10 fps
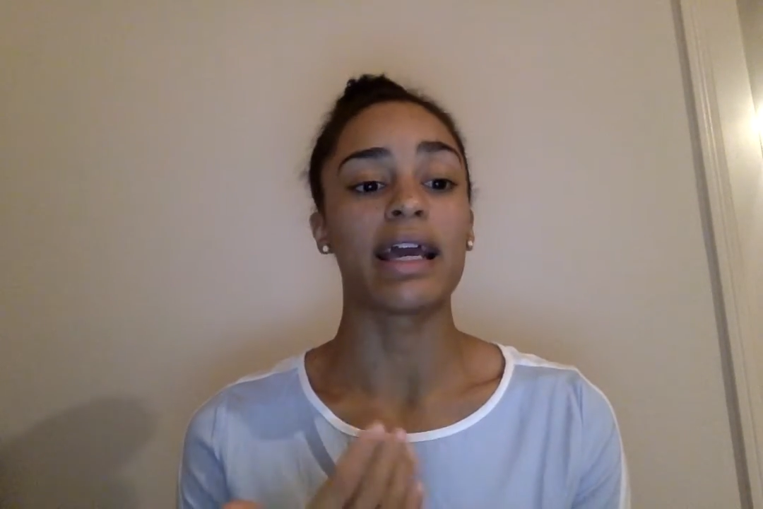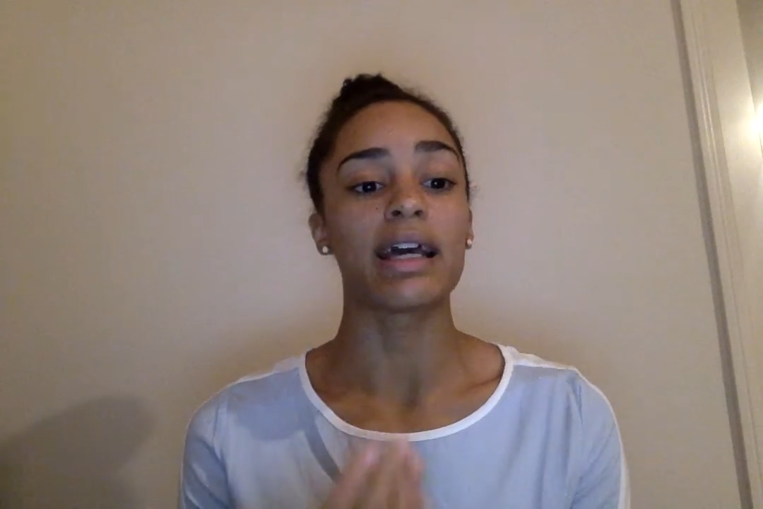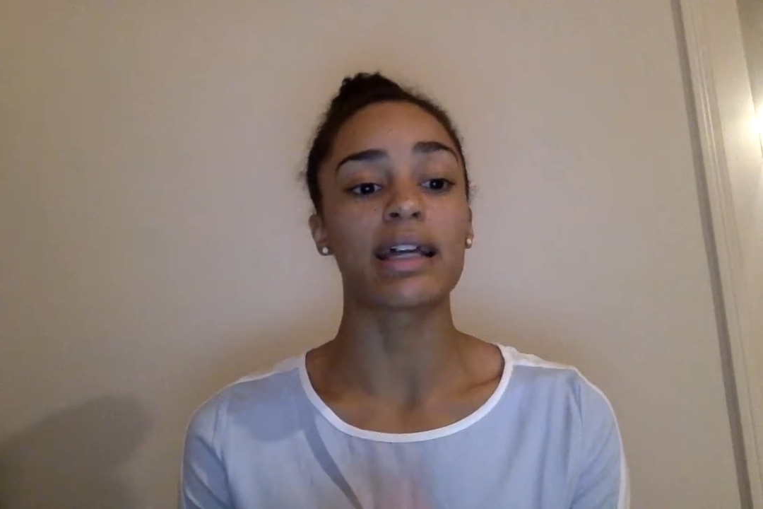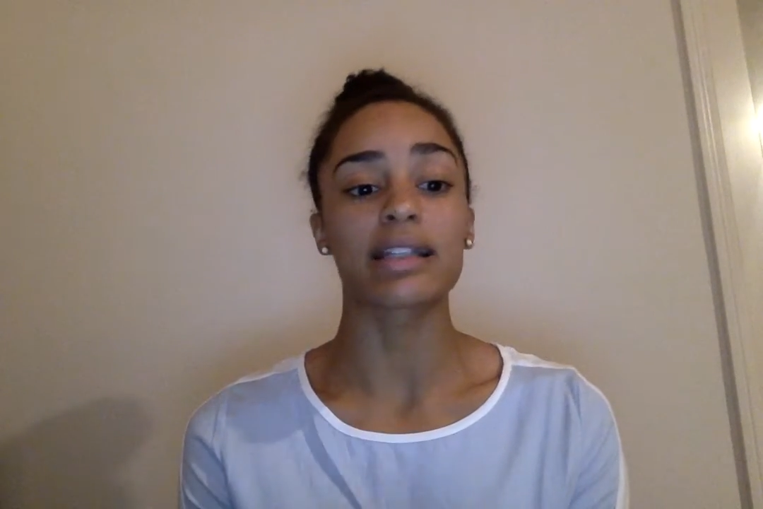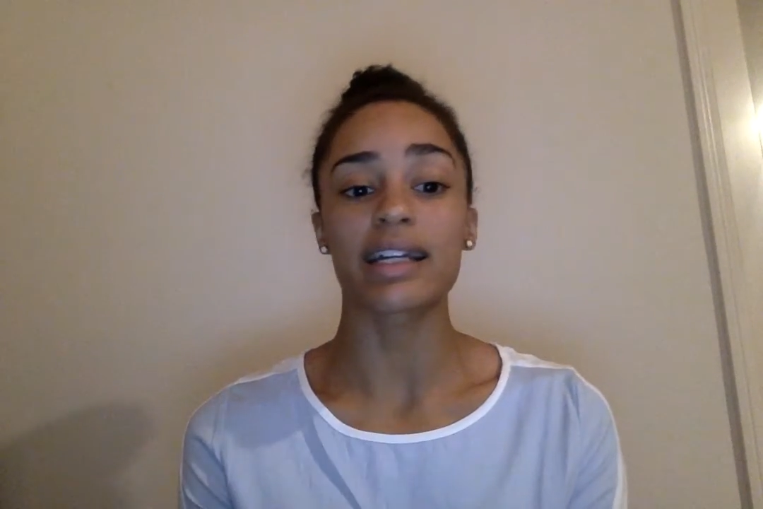
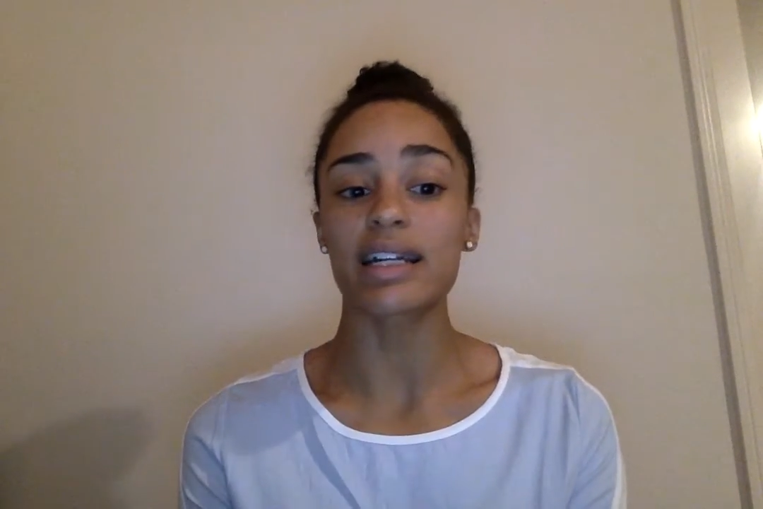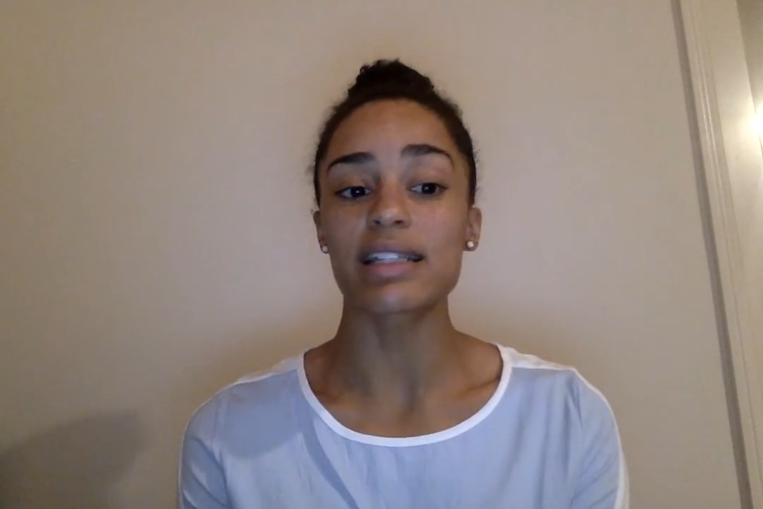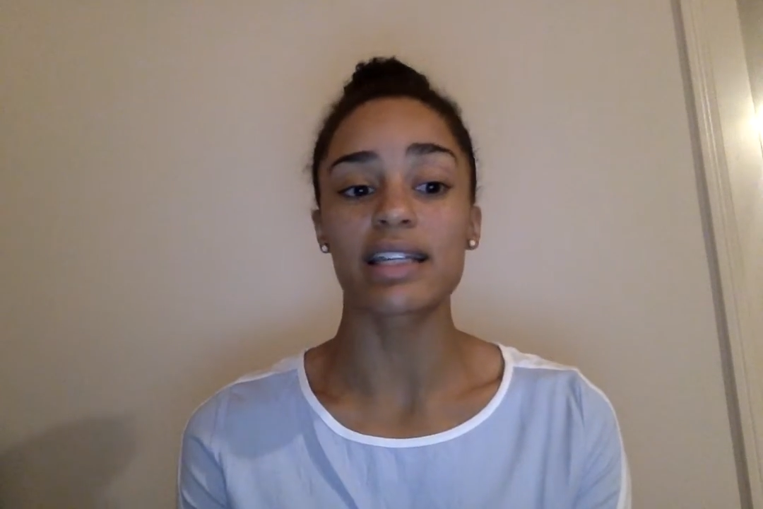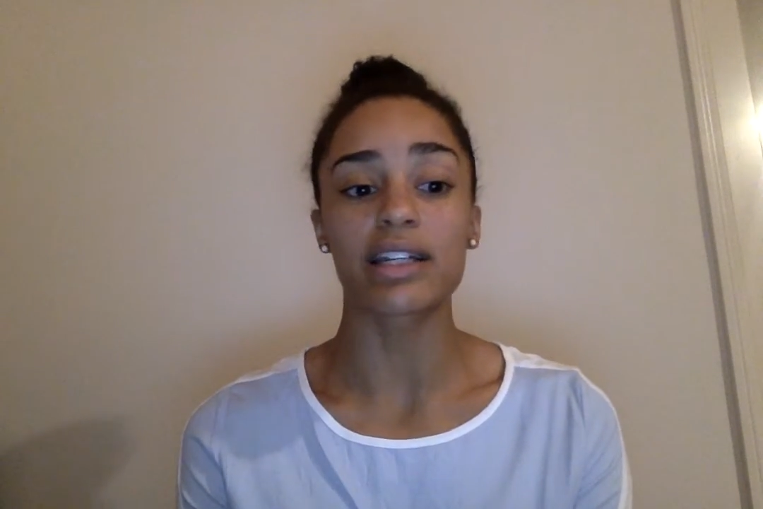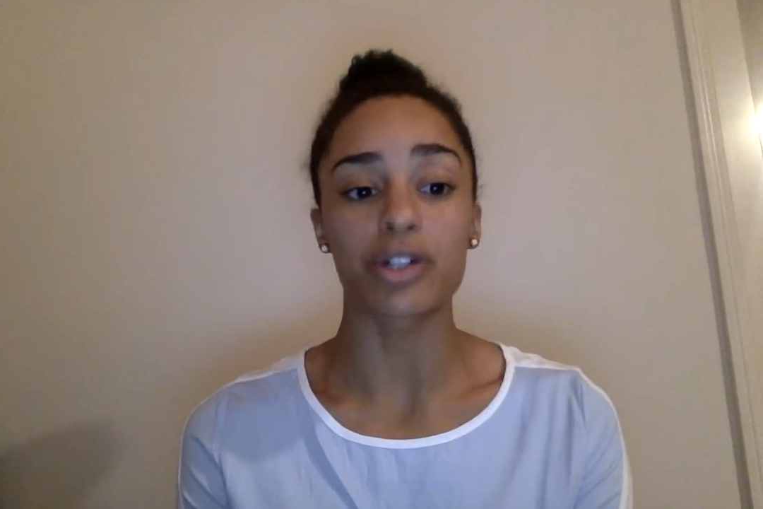And like I
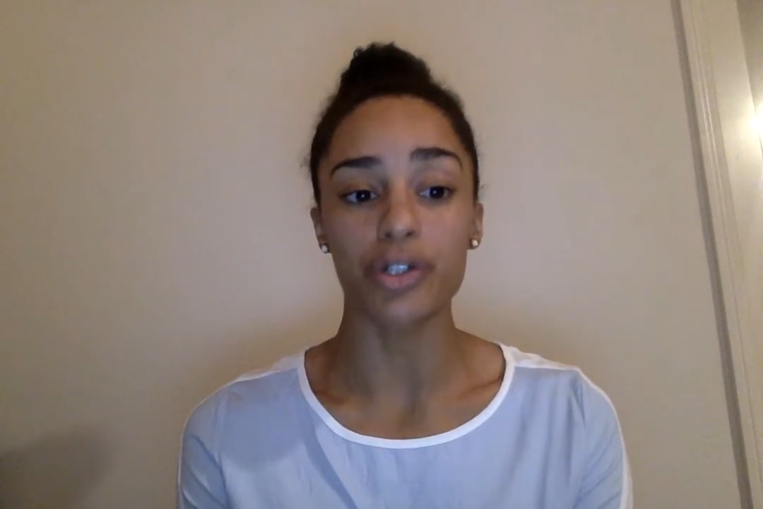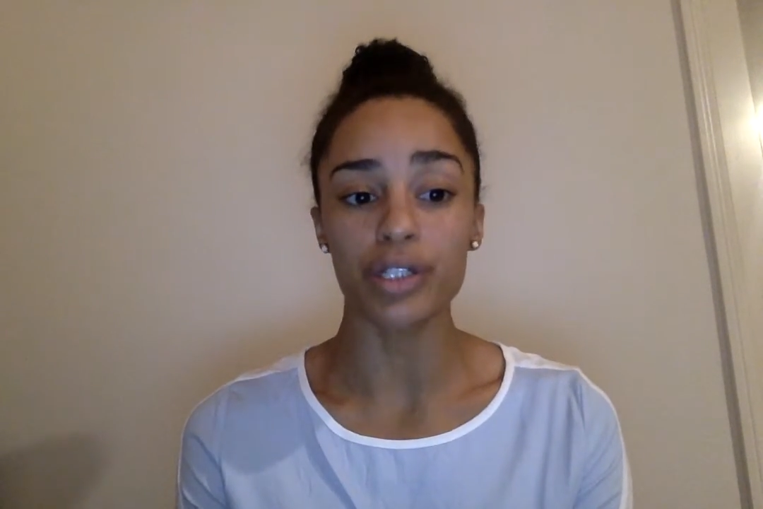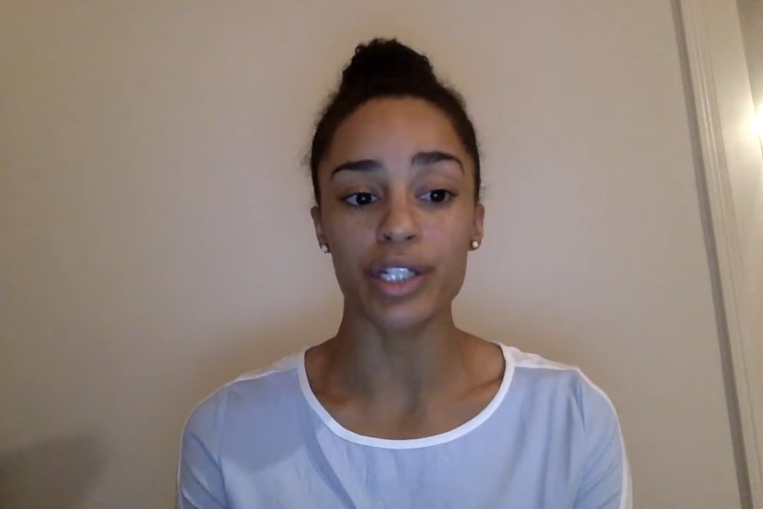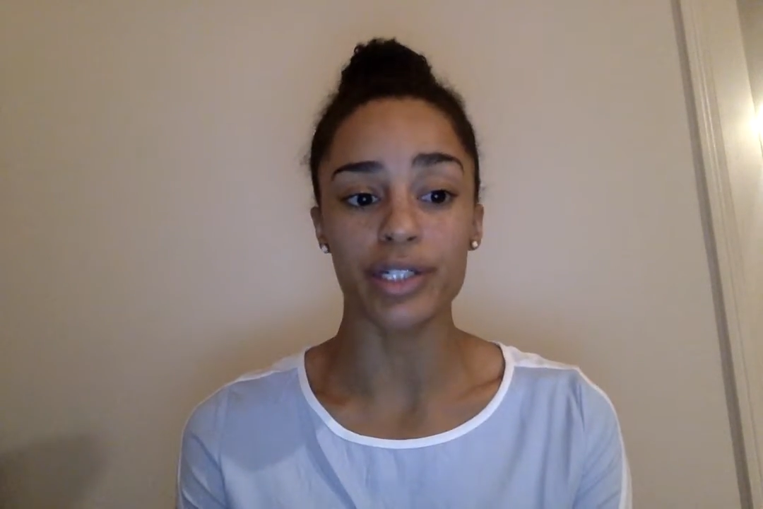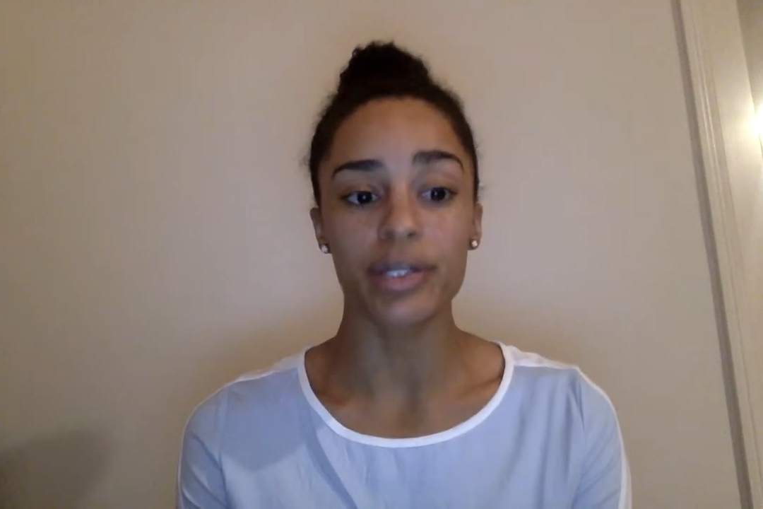said
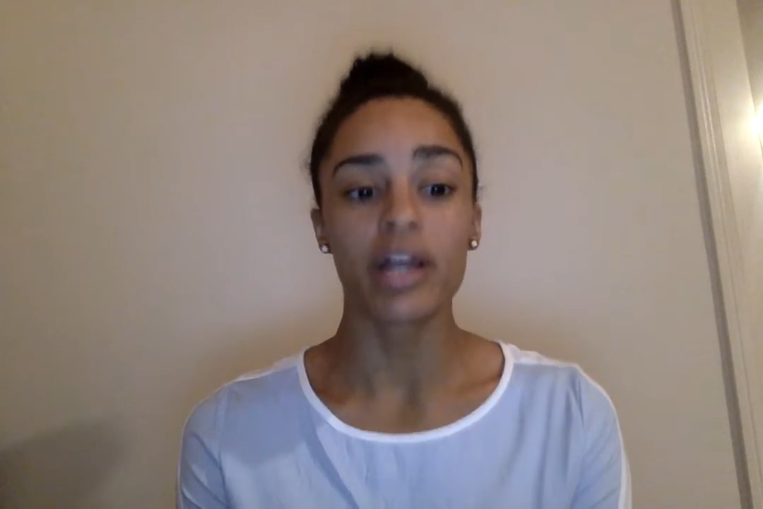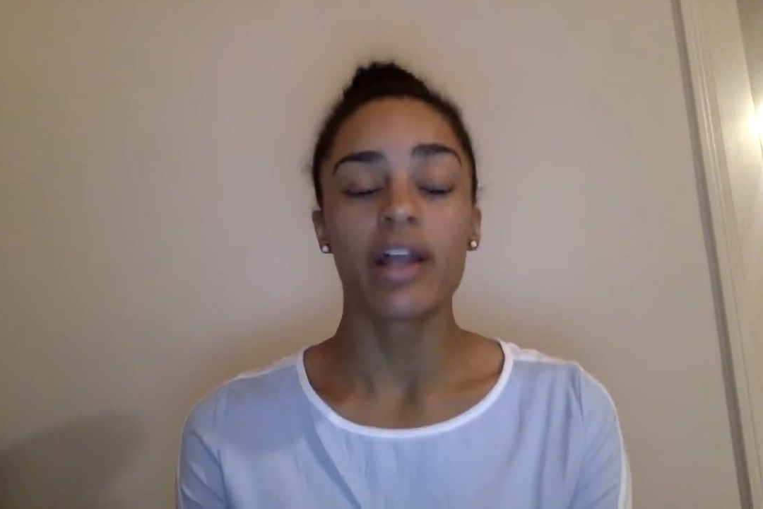earlier,